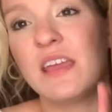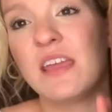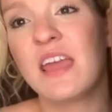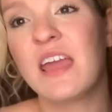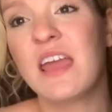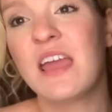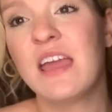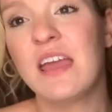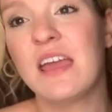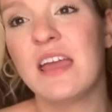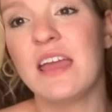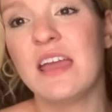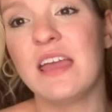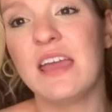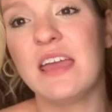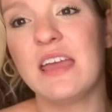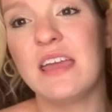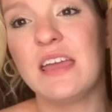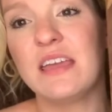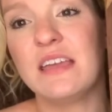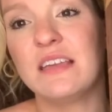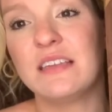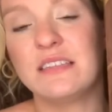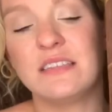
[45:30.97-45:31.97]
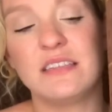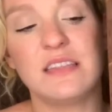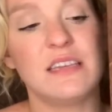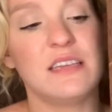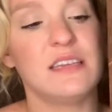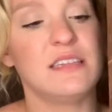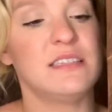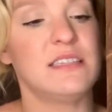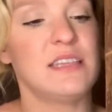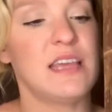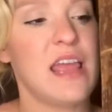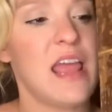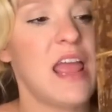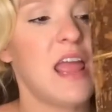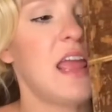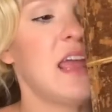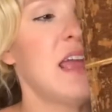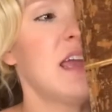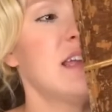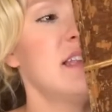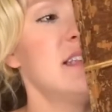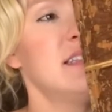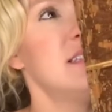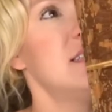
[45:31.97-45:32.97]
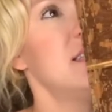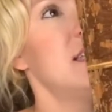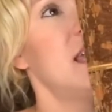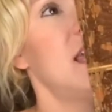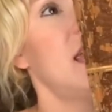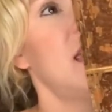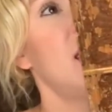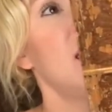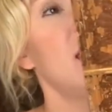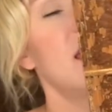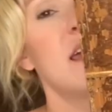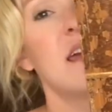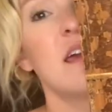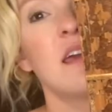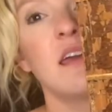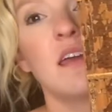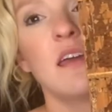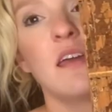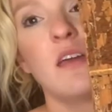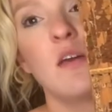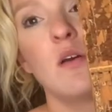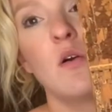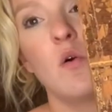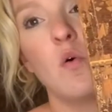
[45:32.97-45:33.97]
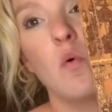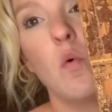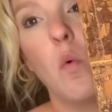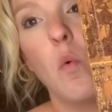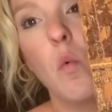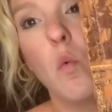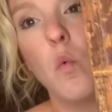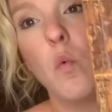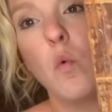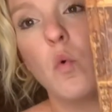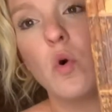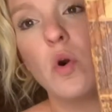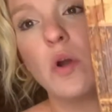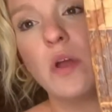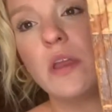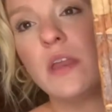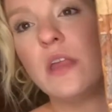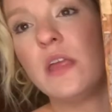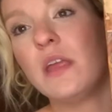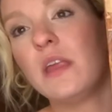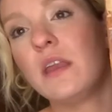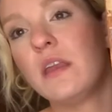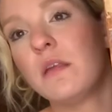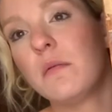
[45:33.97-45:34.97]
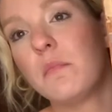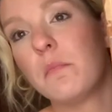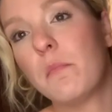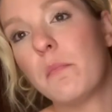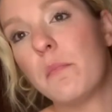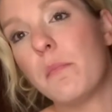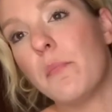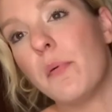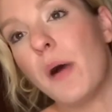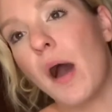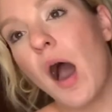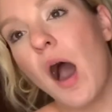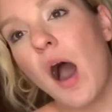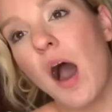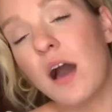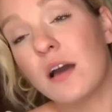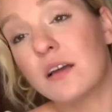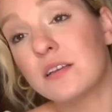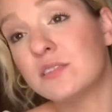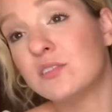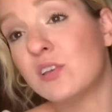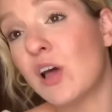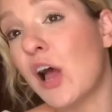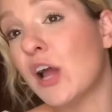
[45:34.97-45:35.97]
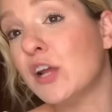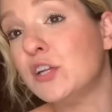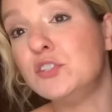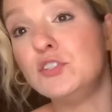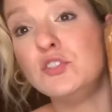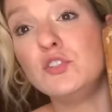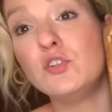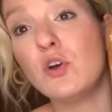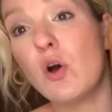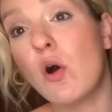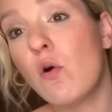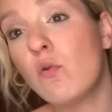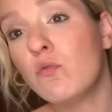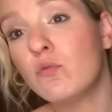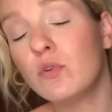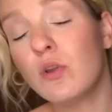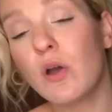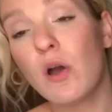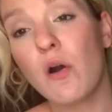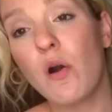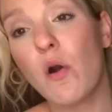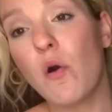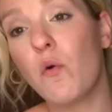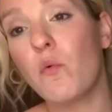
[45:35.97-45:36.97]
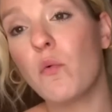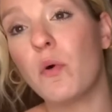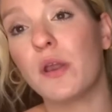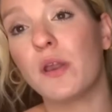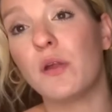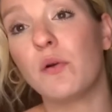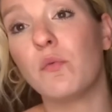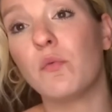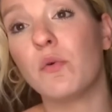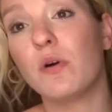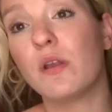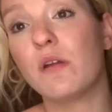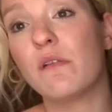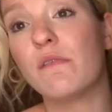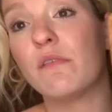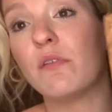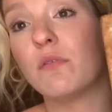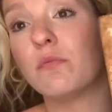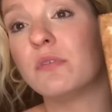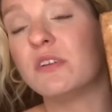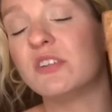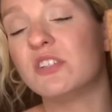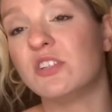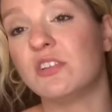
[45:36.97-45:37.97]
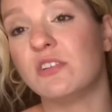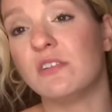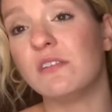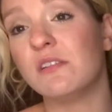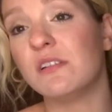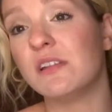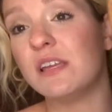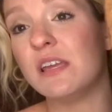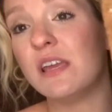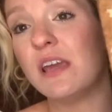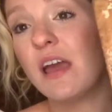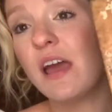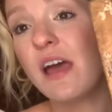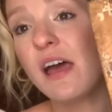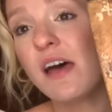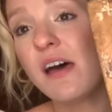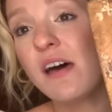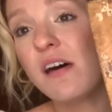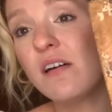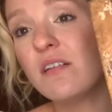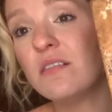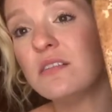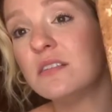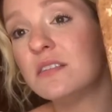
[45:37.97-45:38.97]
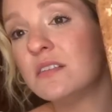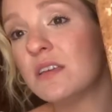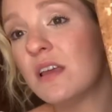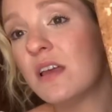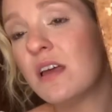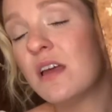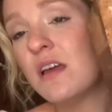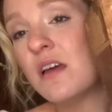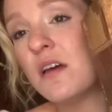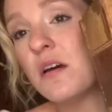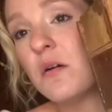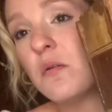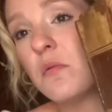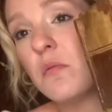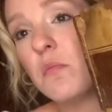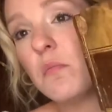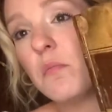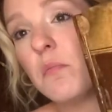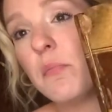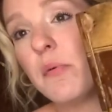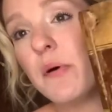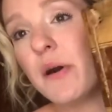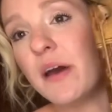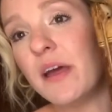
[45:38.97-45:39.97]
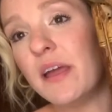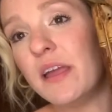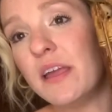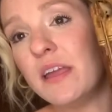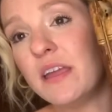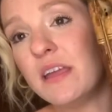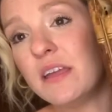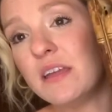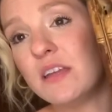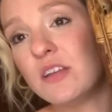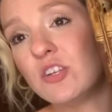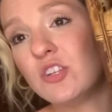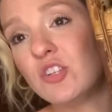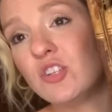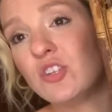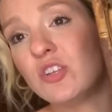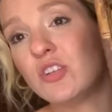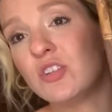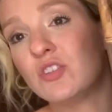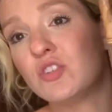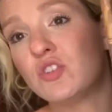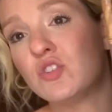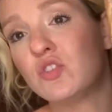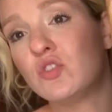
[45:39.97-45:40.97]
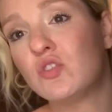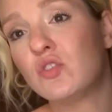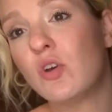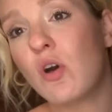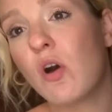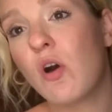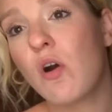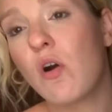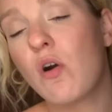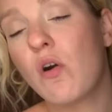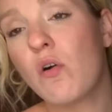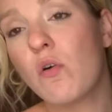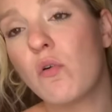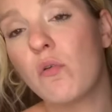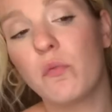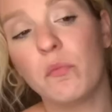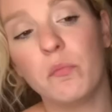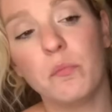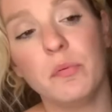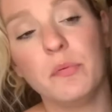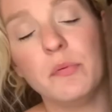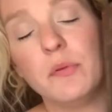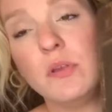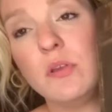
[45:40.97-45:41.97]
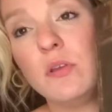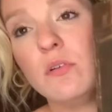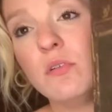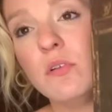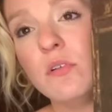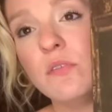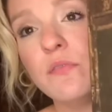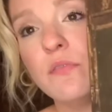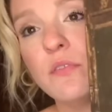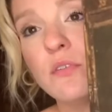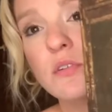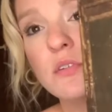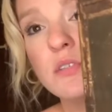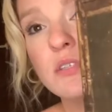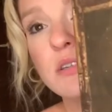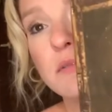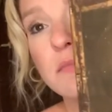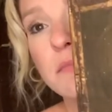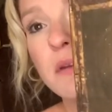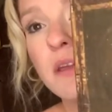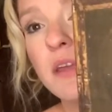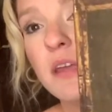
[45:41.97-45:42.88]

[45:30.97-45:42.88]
It is this antique wooden box. I don't know what it would have originally held, but it is just so beautiful to me.